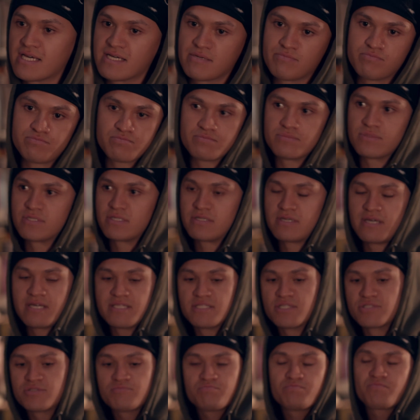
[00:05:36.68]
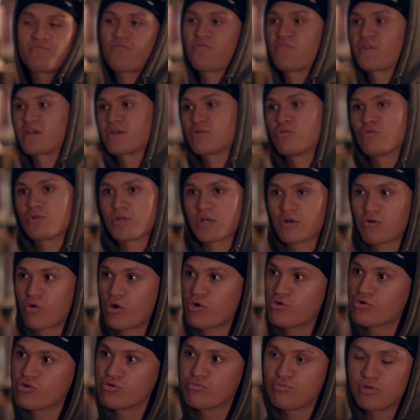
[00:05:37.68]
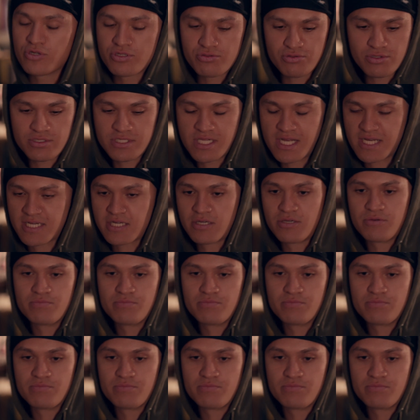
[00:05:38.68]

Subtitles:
they had this thing called the Grow Room, which was like